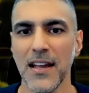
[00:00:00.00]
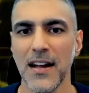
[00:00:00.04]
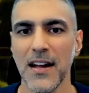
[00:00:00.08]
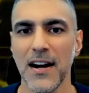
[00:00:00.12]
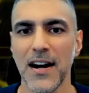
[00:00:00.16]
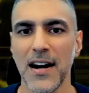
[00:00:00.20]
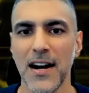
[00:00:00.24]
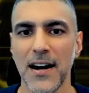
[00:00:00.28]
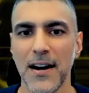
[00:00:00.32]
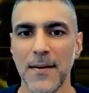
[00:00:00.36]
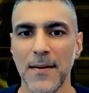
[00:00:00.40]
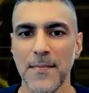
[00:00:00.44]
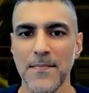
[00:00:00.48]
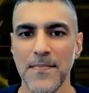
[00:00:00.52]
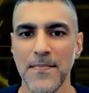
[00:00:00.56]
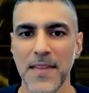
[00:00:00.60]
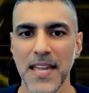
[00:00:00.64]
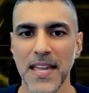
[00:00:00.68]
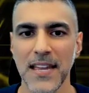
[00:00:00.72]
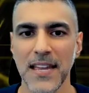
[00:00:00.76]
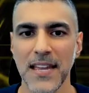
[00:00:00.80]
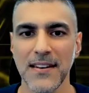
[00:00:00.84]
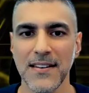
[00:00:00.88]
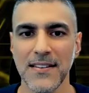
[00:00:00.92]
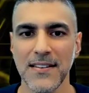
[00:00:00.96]
um,
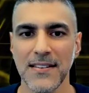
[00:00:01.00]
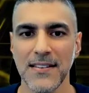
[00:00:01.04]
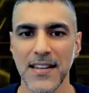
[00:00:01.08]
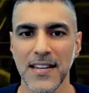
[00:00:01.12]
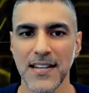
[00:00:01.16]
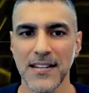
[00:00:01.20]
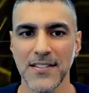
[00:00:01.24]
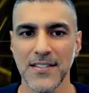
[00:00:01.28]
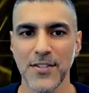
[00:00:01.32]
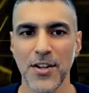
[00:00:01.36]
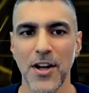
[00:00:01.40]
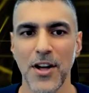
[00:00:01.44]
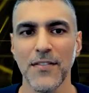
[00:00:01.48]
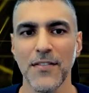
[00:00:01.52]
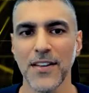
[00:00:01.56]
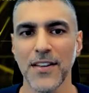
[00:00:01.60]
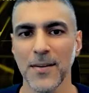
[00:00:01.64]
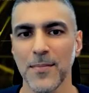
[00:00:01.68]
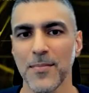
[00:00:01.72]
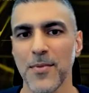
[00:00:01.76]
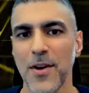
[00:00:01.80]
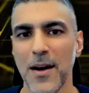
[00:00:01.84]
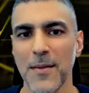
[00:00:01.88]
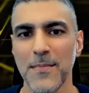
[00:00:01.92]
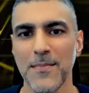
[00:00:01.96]
in in solving
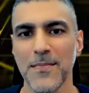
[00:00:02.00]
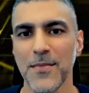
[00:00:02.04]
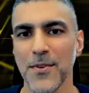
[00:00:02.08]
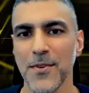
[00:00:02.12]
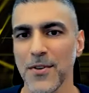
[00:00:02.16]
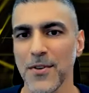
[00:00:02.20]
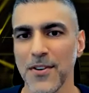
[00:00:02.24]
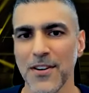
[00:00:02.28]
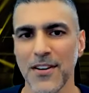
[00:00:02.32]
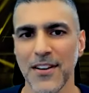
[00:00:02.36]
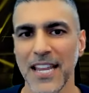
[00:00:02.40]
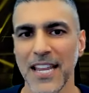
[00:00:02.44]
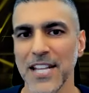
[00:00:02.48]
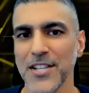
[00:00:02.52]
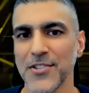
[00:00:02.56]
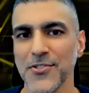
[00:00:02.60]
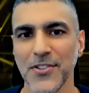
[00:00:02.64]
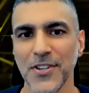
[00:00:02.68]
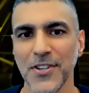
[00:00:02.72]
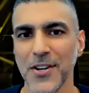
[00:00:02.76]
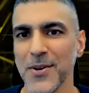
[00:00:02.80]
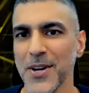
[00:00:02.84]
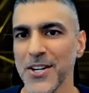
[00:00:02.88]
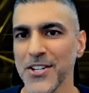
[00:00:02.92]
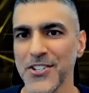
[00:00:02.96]
a problem or uh,
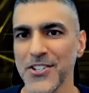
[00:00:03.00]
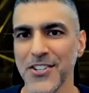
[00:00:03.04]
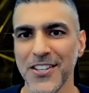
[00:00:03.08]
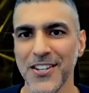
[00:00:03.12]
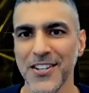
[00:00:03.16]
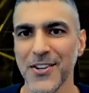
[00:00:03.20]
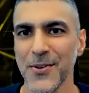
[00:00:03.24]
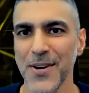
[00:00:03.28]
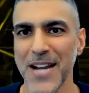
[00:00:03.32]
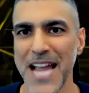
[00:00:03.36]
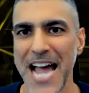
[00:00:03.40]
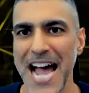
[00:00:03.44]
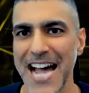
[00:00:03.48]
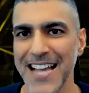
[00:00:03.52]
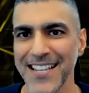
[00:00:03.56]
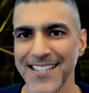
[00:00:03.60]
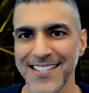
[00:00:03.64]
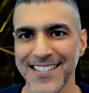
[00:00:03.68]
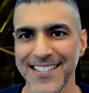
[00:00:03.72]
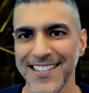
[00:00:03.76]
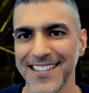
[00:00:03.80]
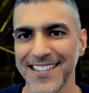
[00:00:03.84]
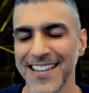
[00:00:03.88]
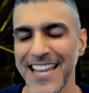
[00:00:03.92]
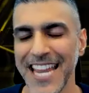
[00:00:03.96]
answering a question that no one
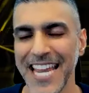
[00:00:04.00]
asked.